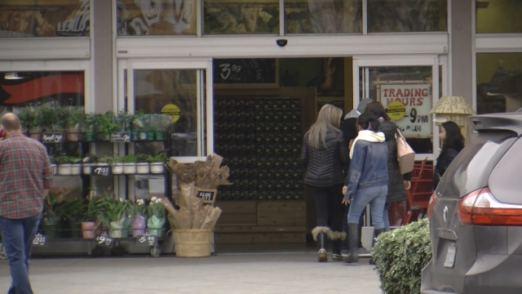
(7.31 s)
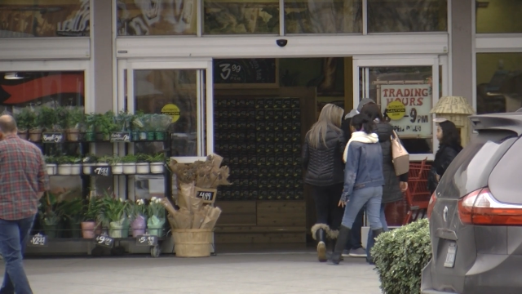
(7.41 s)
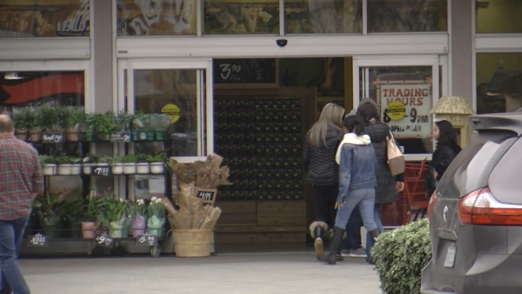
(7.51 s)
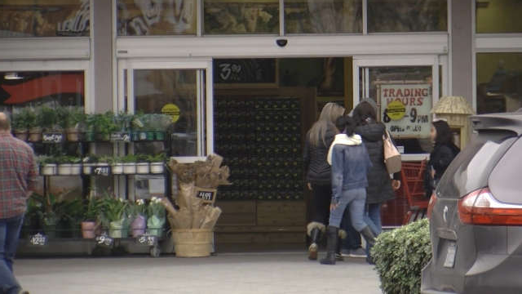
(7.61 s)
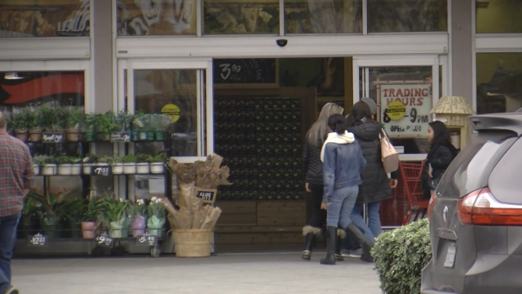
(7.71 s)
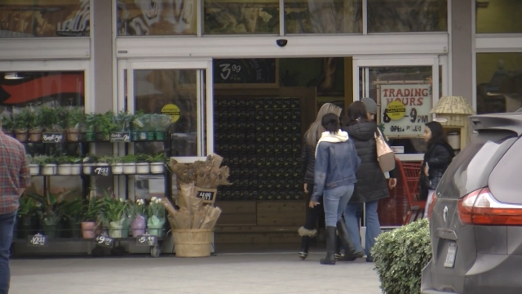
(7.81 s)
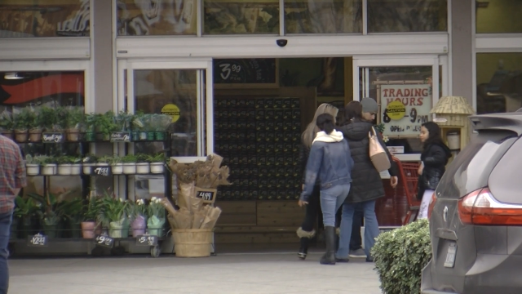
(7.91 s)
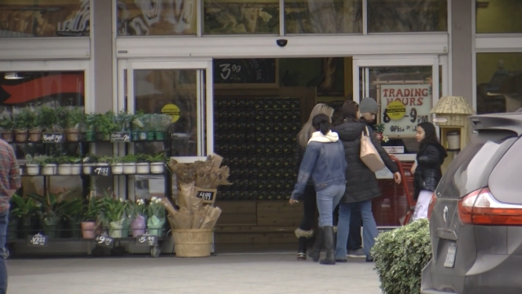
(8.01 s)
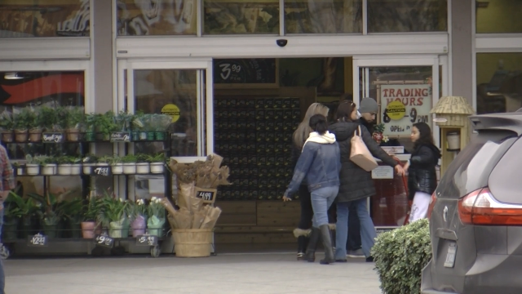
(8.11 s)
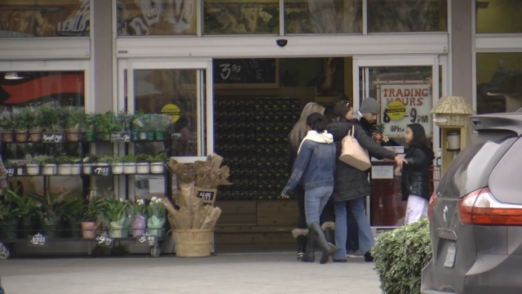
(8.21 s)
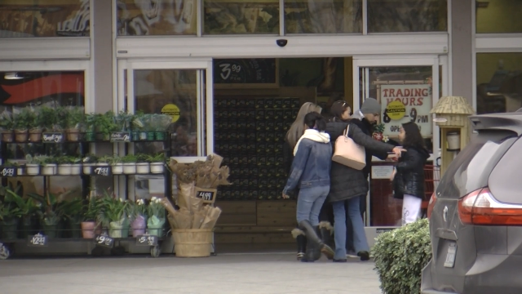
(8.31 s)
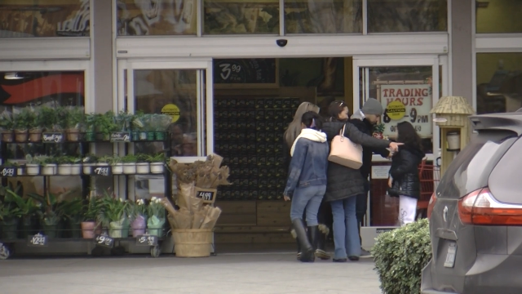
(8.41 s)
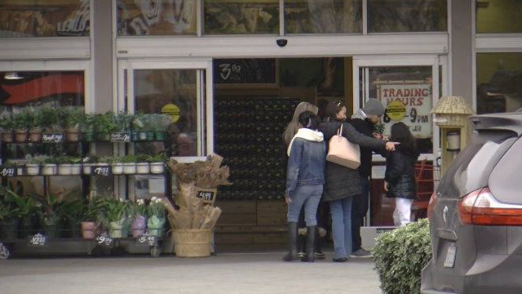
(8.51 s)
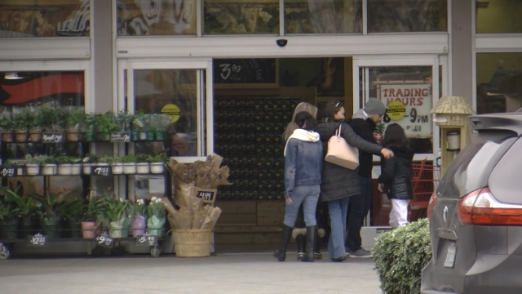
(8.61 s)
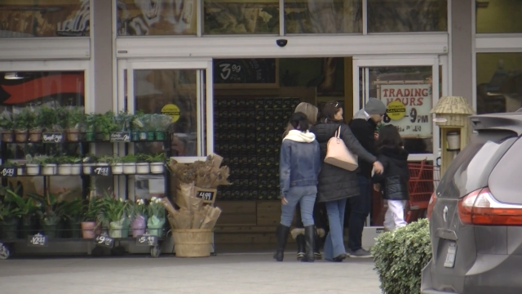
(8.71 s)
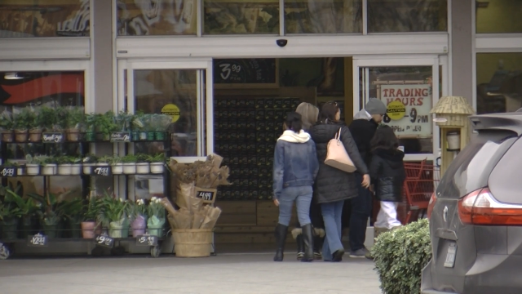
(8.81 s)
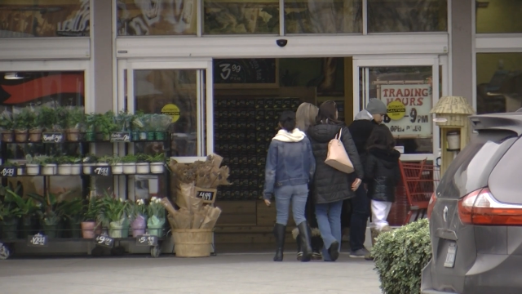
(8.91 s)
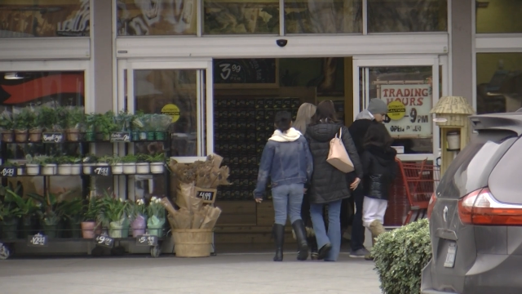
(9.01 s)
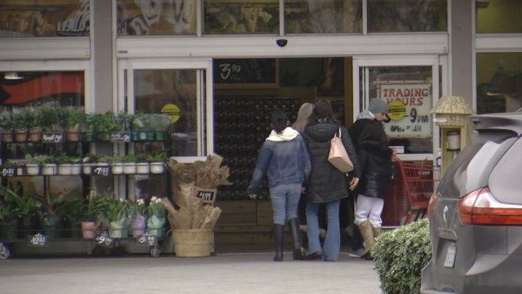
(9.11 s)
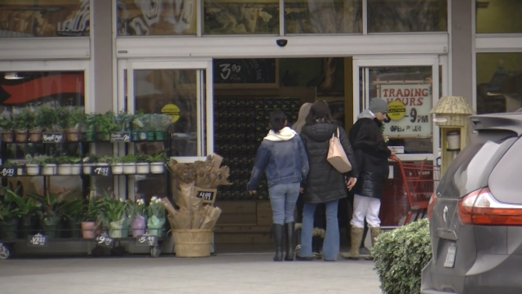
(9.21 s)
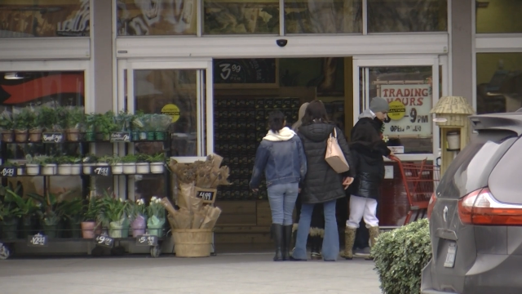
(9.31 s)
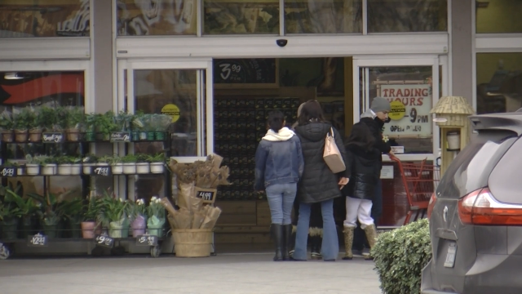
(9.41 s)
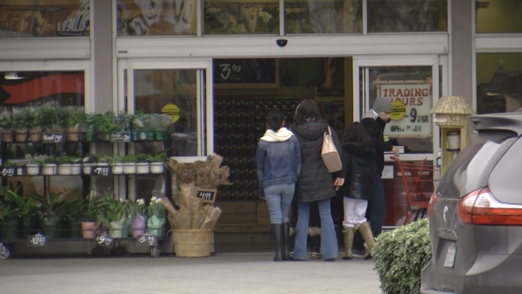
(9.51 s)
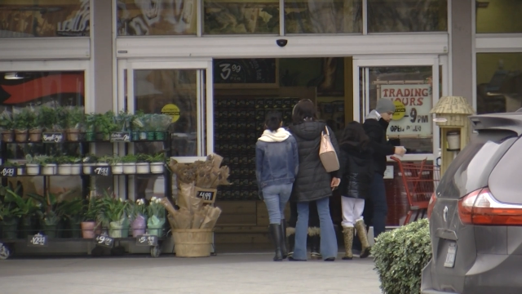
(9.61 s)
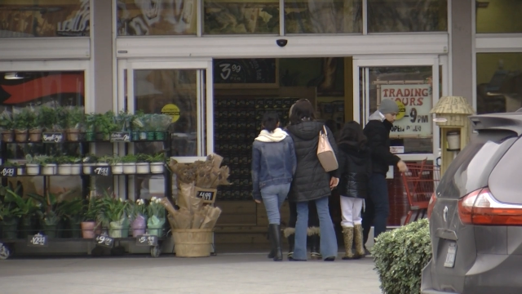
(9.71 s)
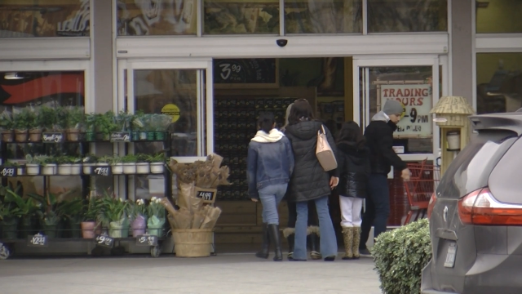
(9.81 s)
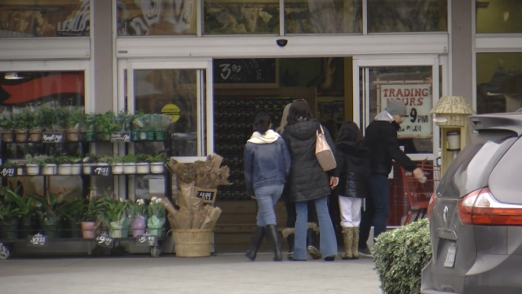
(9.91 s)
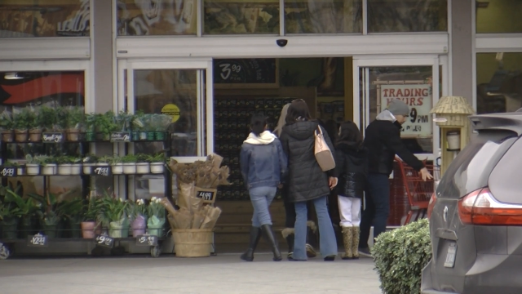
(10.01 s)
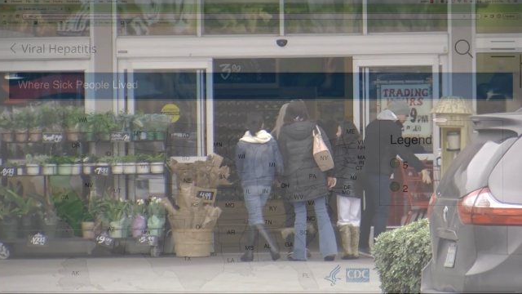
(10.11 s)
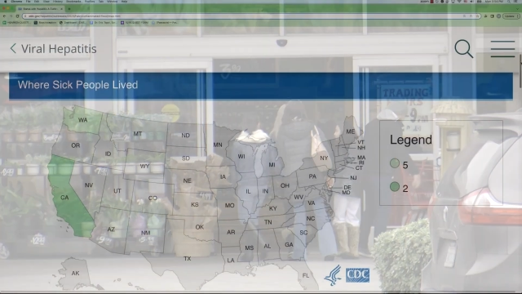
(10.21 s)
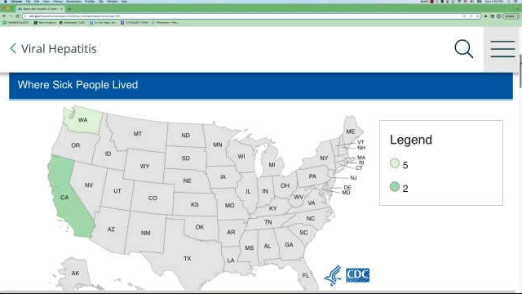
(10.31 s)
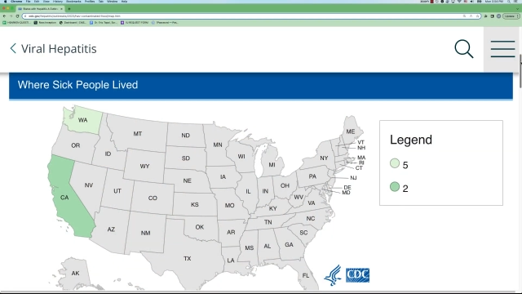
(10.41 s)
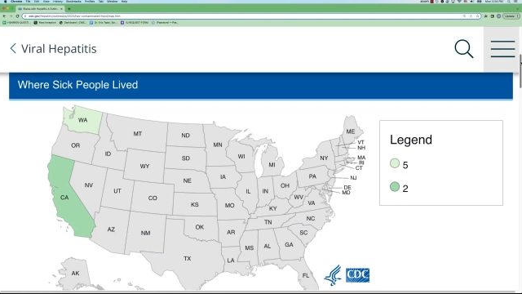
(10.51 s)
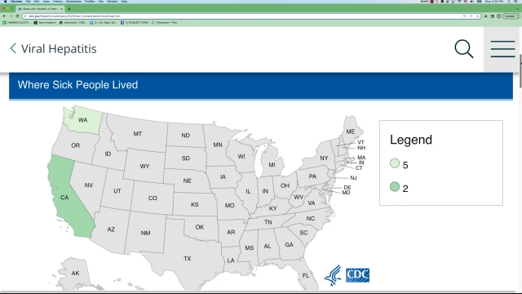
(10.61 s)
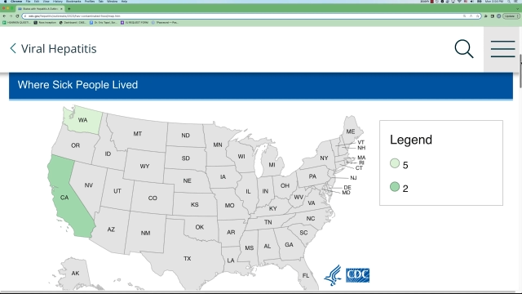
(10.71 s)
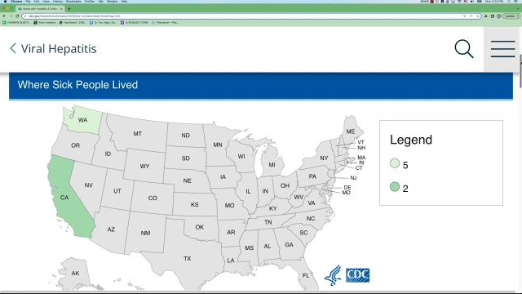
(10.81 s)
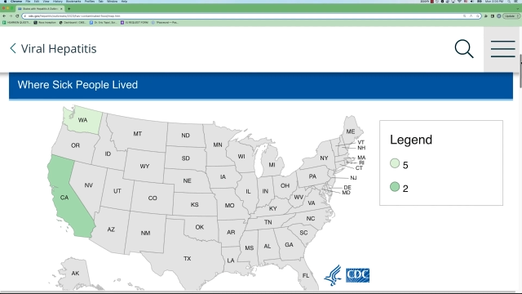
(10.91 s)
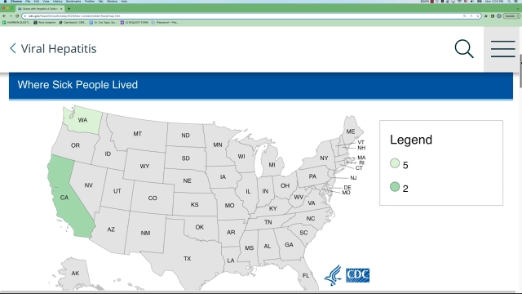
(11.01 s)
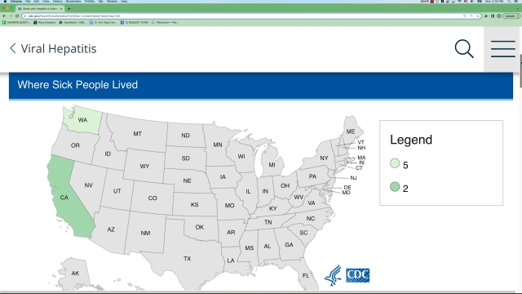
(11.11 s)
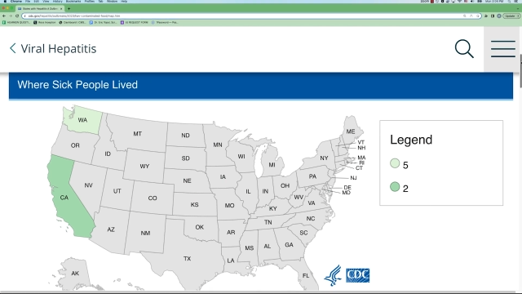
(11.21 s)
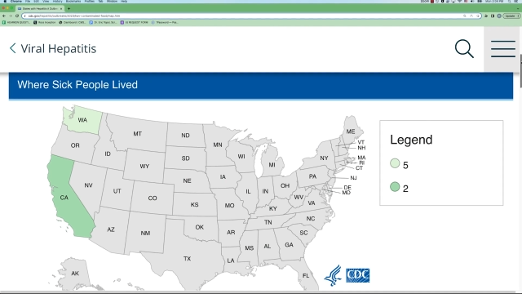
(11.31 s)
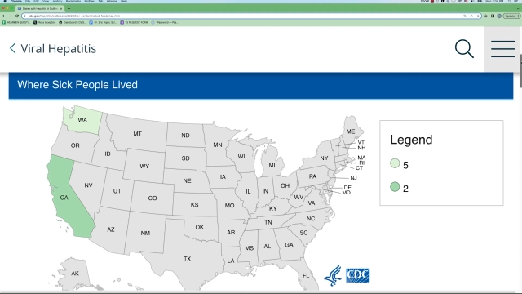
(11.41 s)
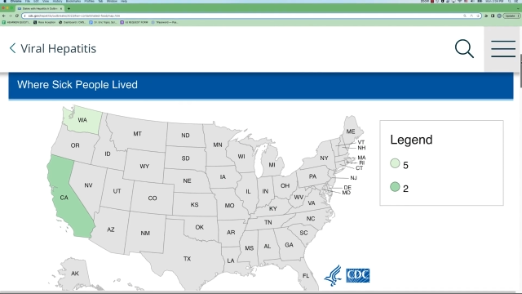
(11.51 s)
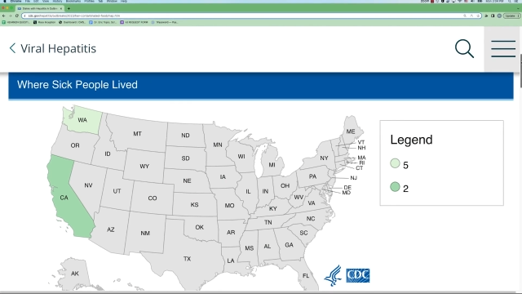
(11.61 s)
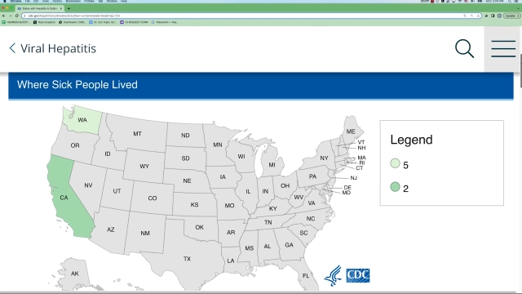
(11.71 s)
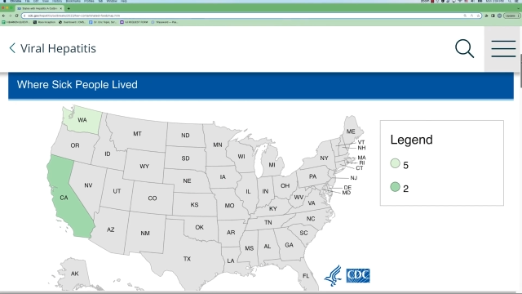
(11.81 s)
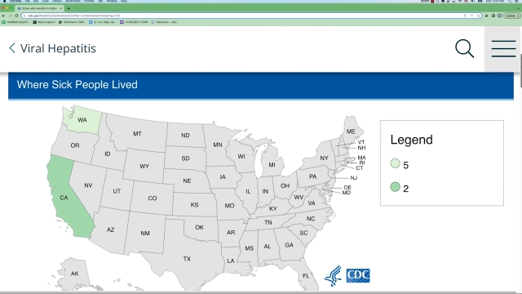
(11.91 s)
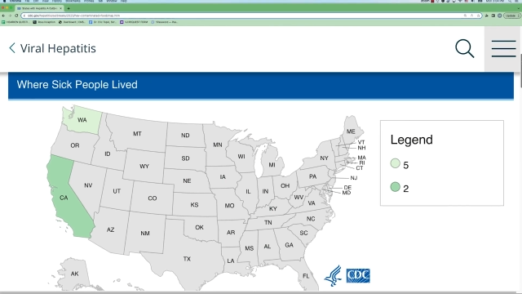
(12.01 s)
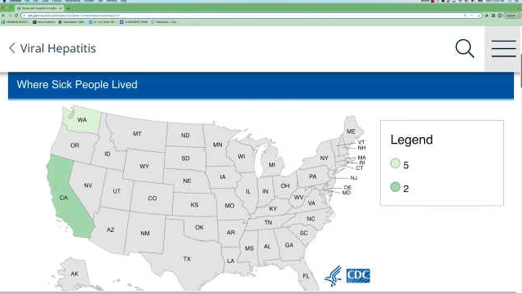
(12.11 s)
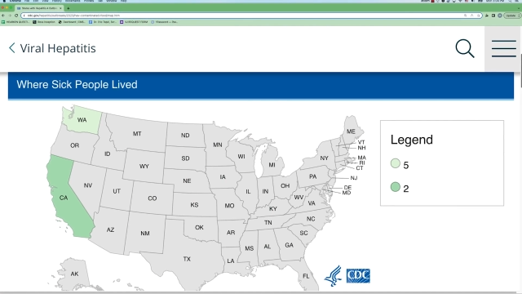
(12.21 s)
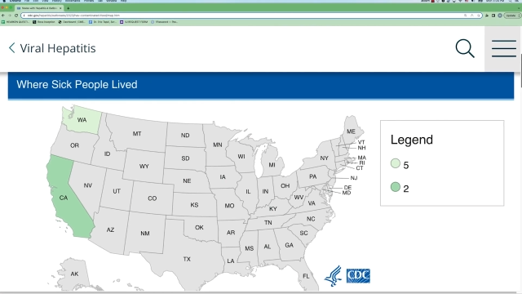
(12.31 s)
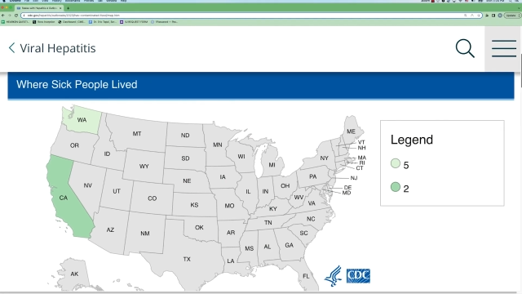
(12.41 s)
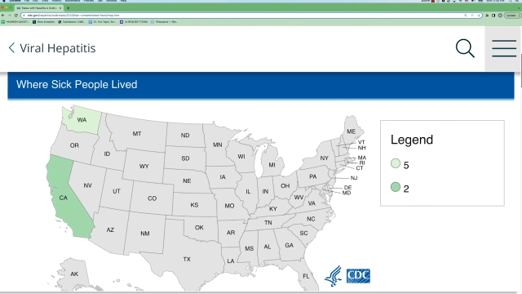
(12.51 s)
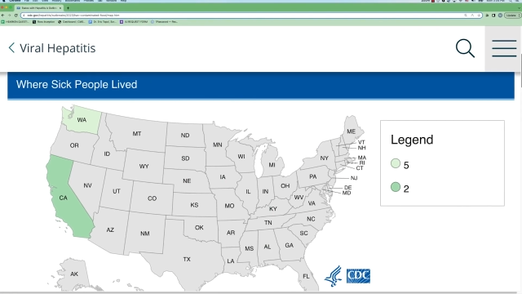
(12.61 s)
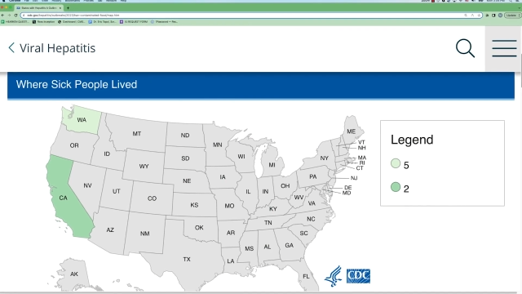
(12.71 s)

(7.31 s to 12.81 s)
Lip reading: [unreadable: no face in view]